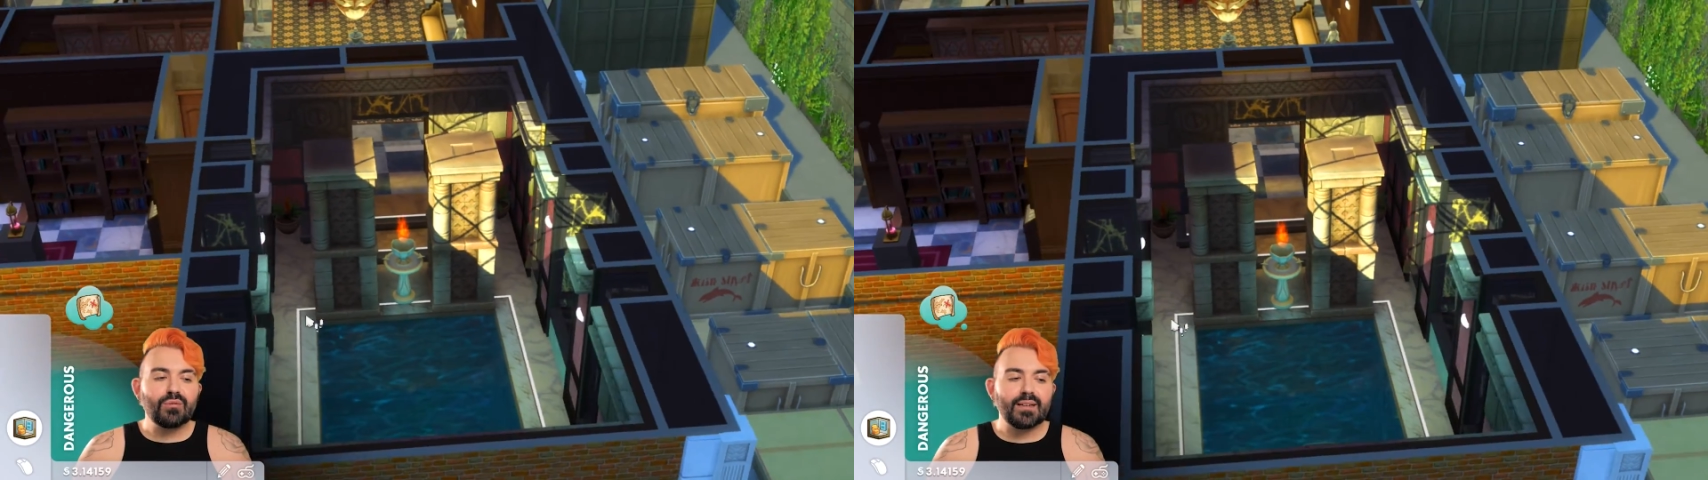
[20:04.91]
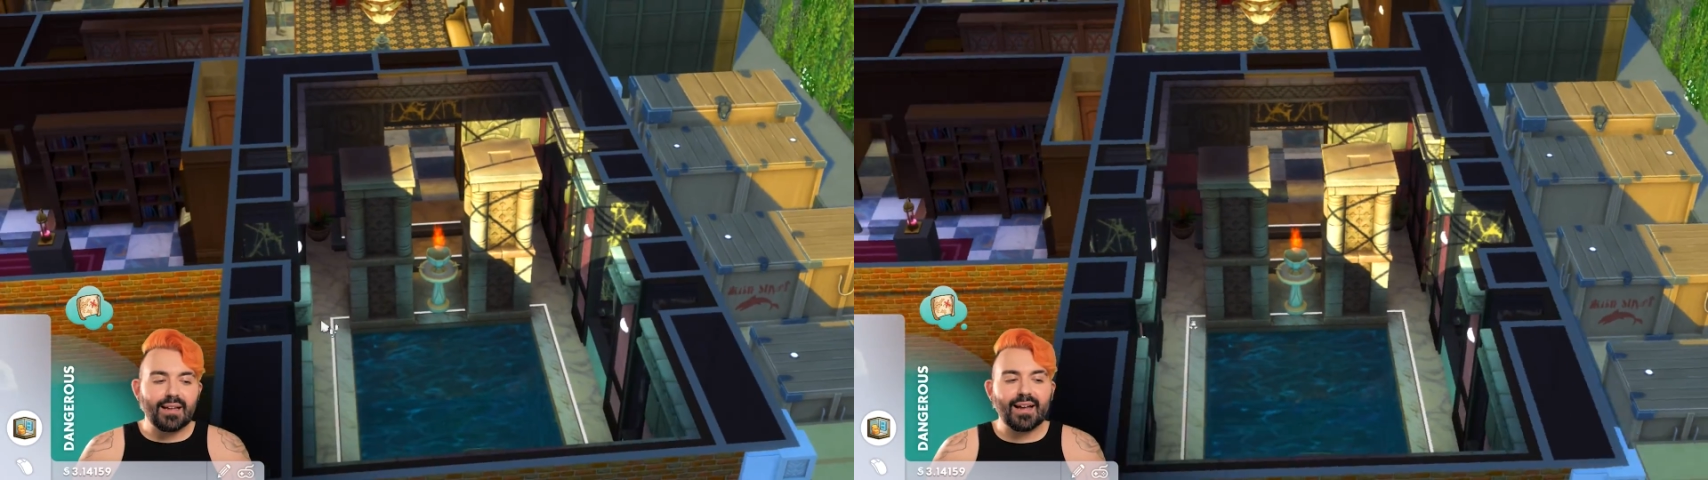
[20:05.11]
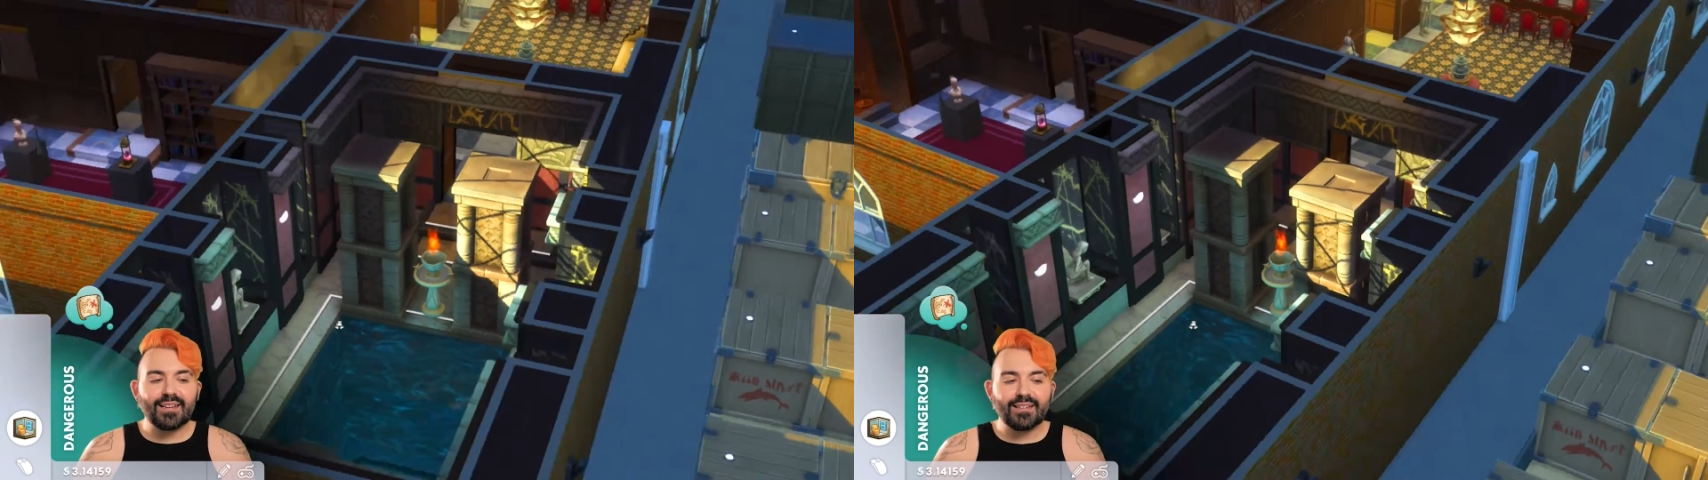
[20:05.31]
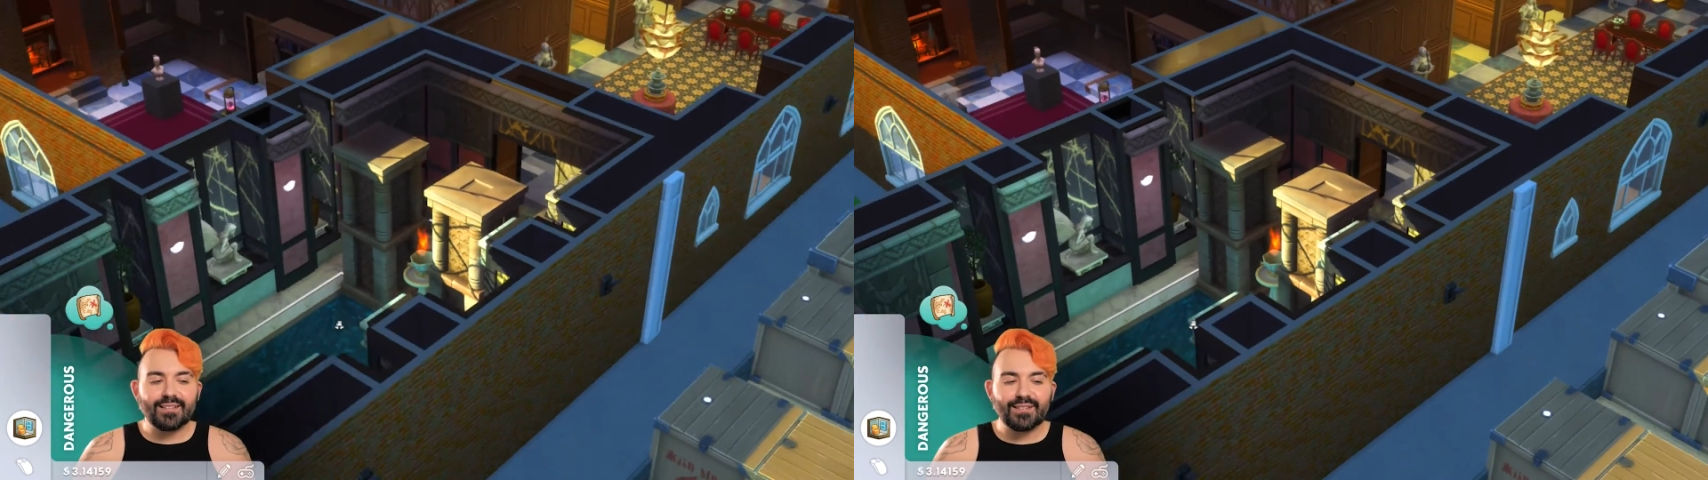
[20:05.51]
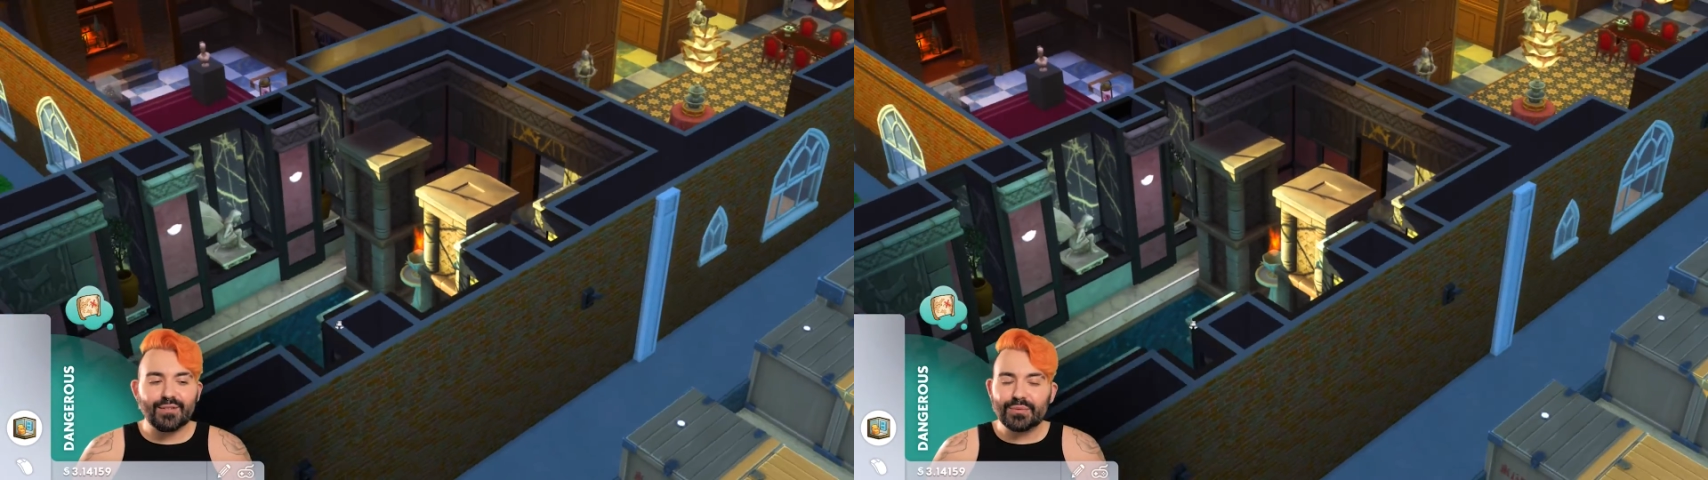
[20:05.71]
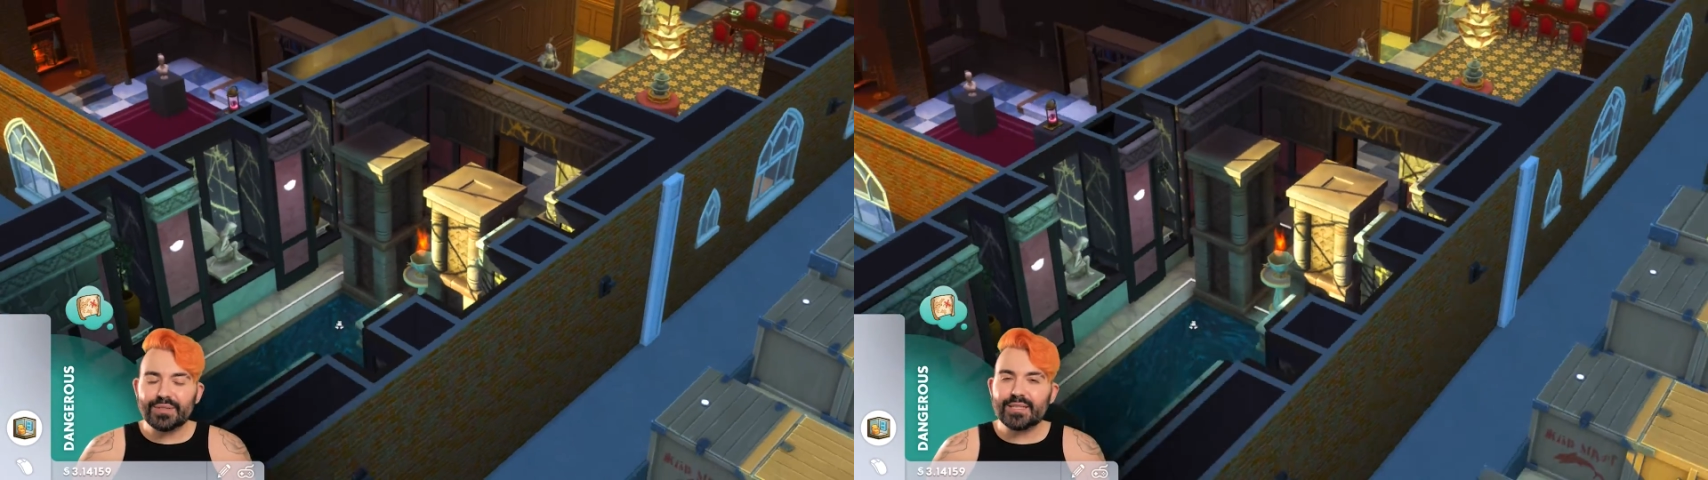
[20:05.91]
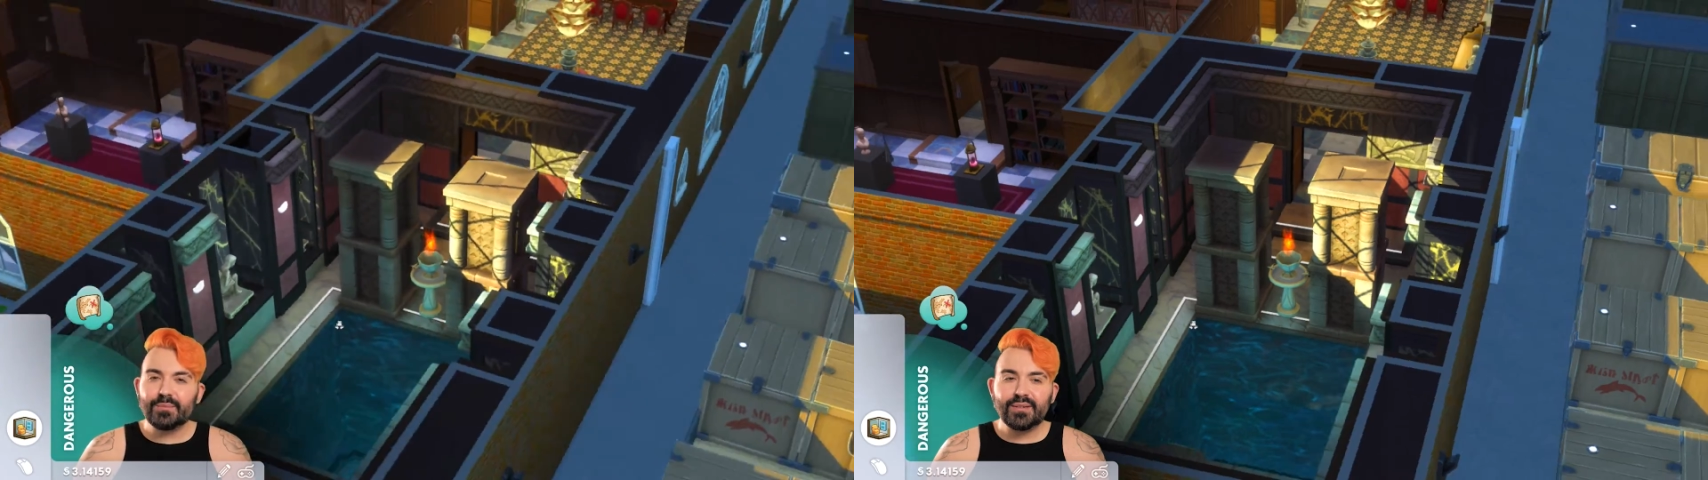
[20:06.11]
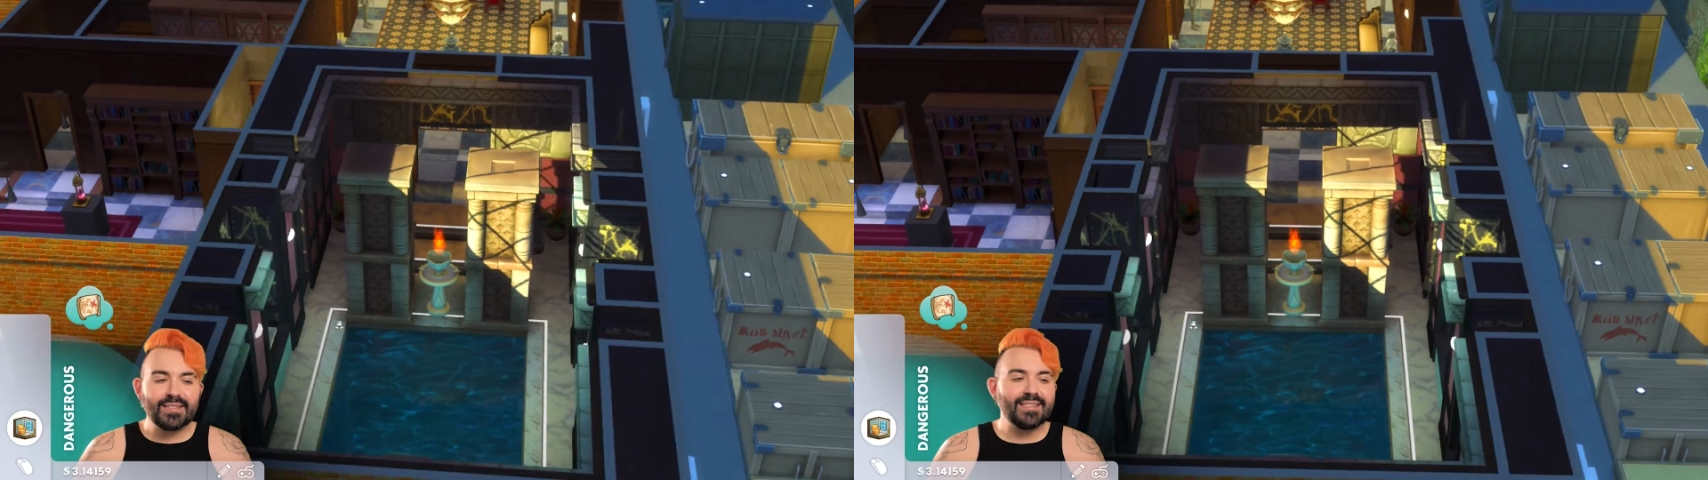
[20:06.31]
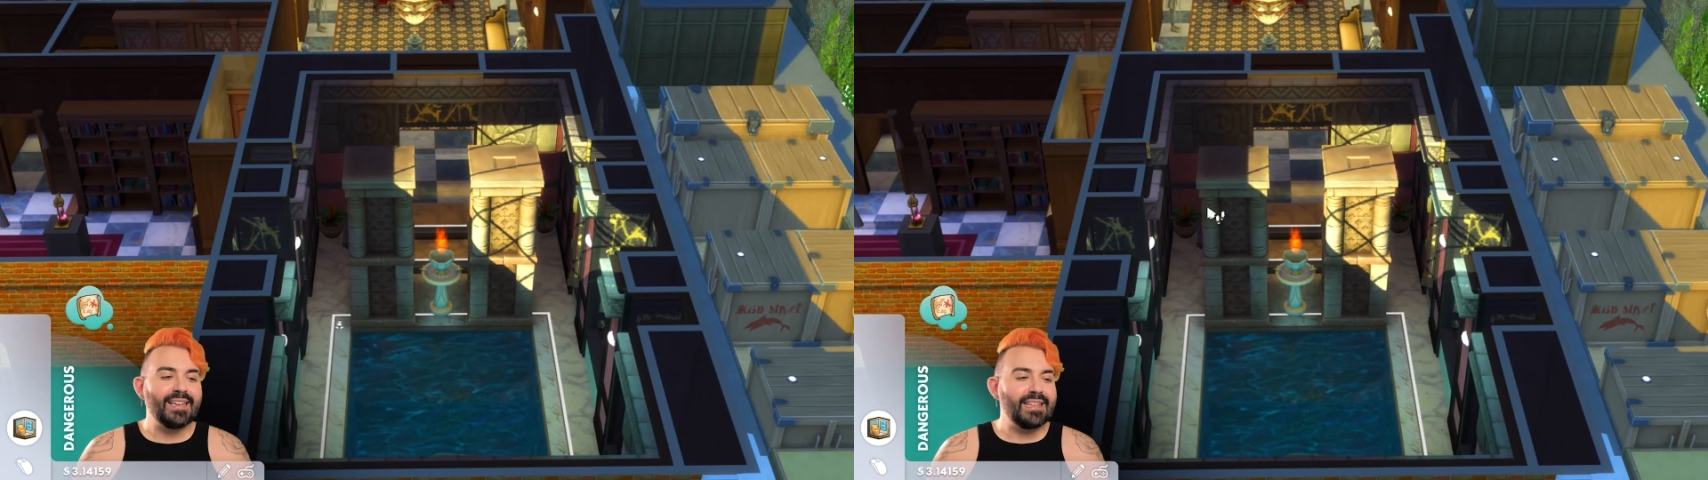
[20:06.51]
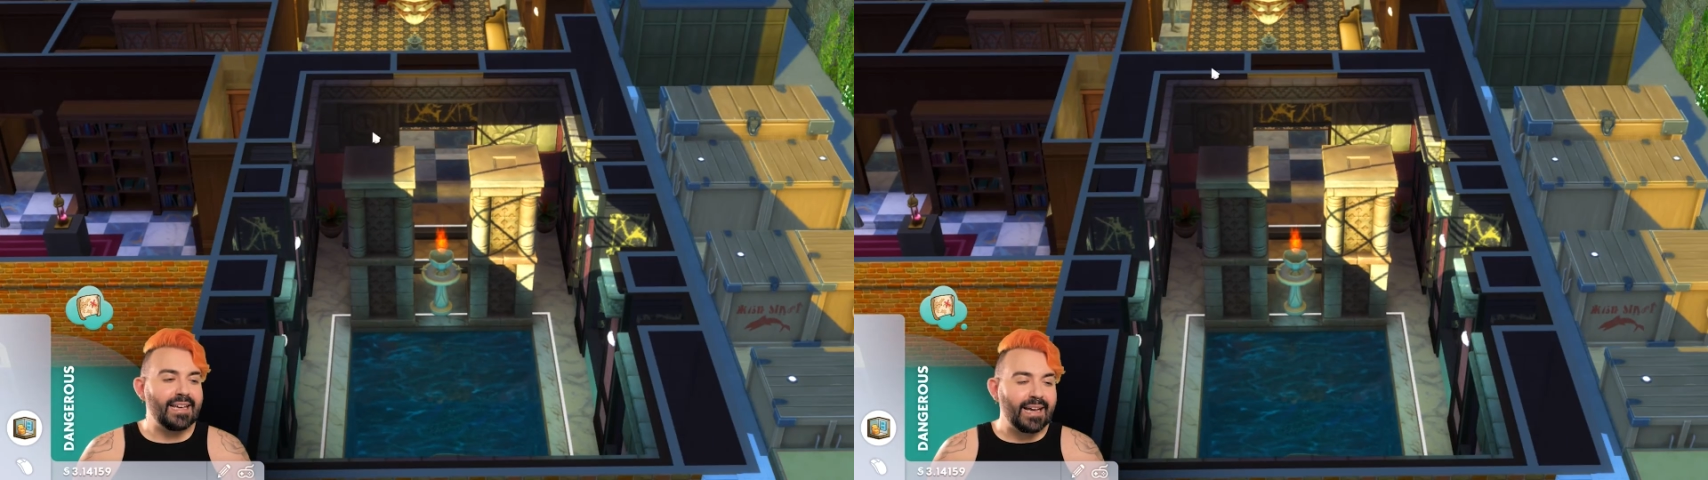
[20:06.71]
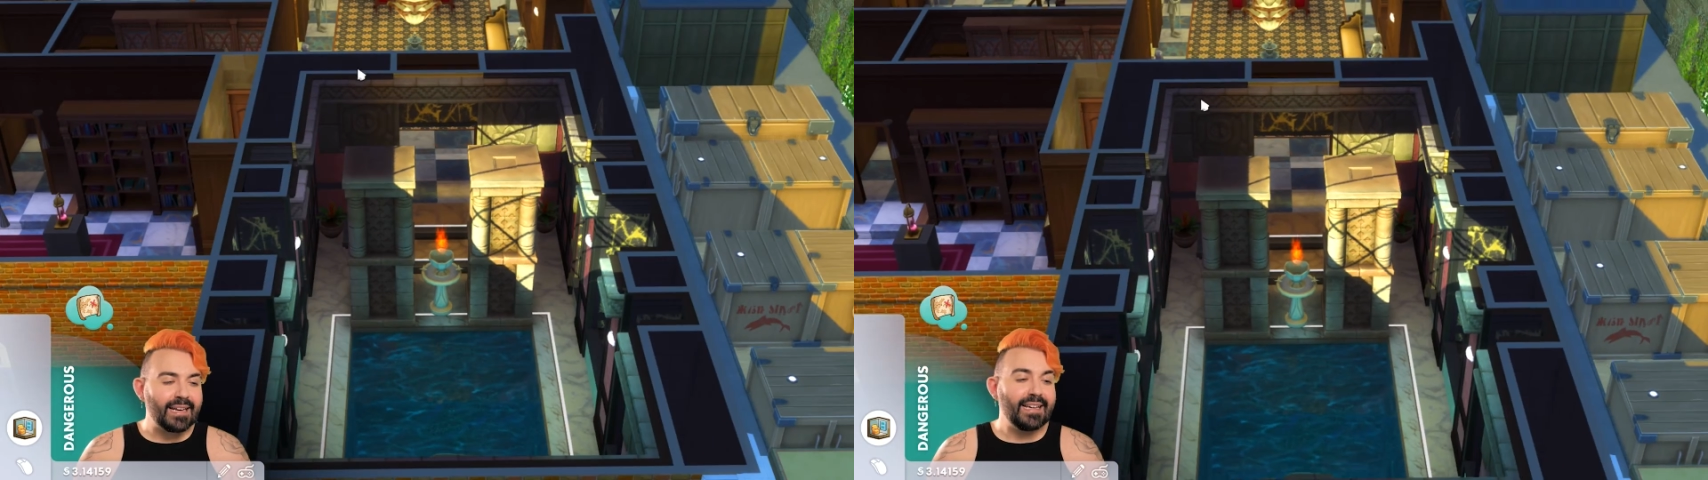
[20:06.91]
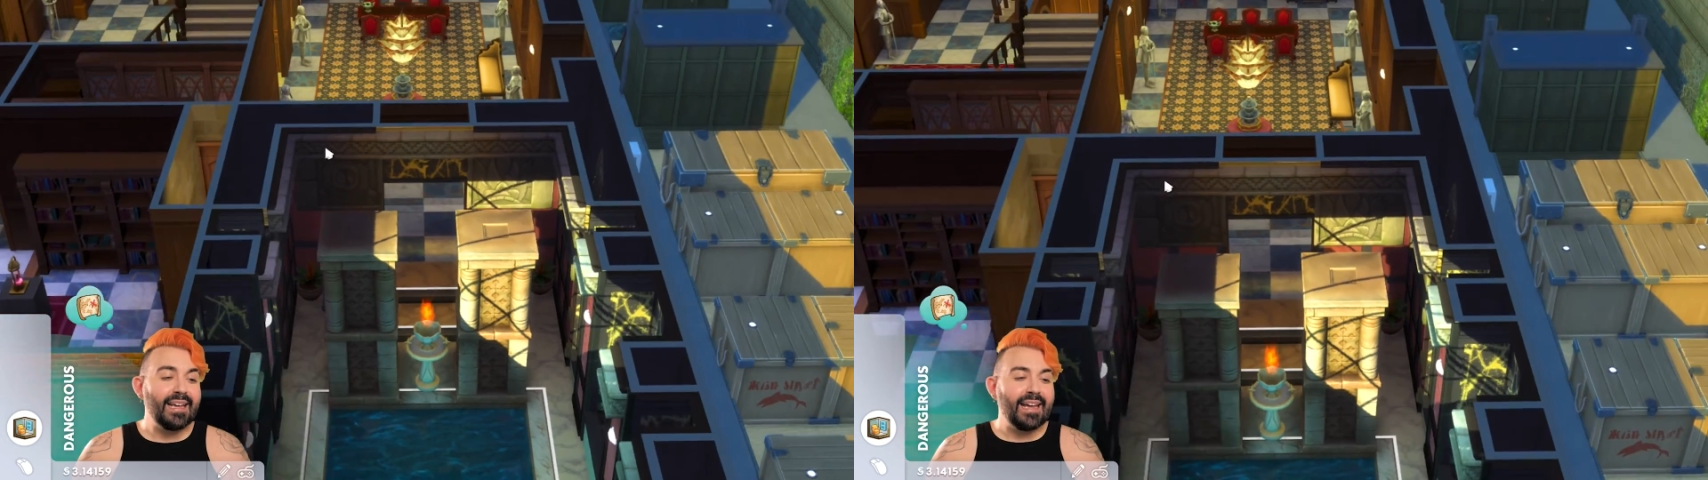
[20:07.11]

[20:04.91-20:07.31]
not used to building like that.